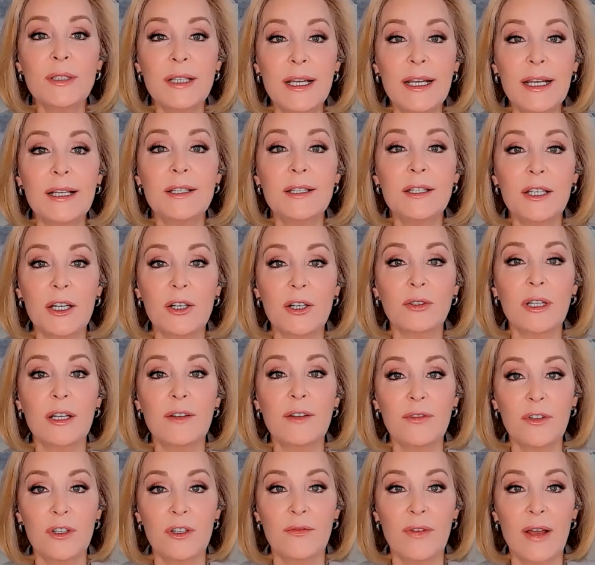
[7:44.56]
needs yearly
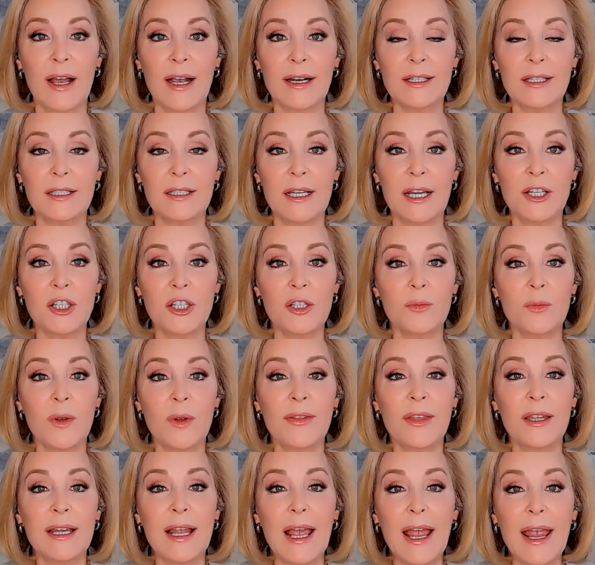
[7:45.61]
flu vaccination
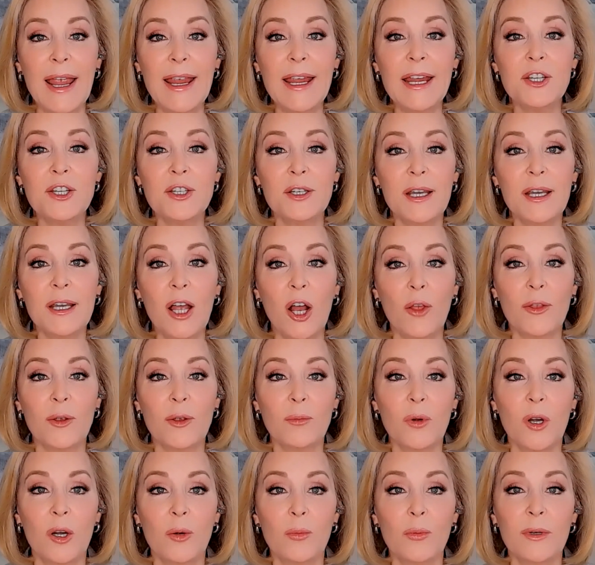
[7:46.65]
with an age and health
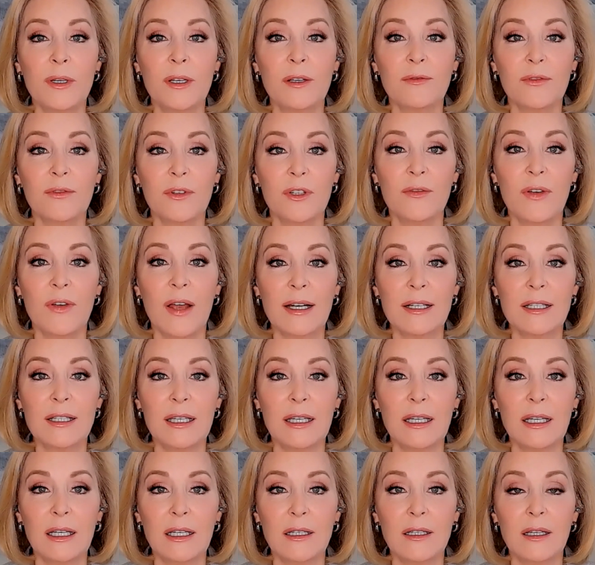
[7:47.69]
appropriate flu
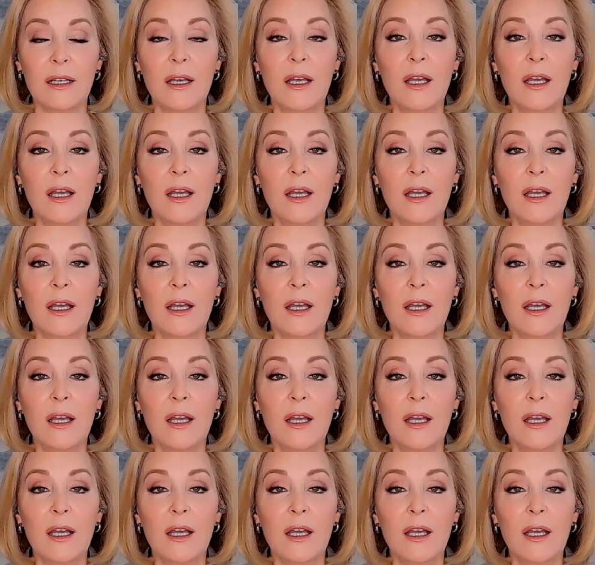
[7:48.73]
vaccine.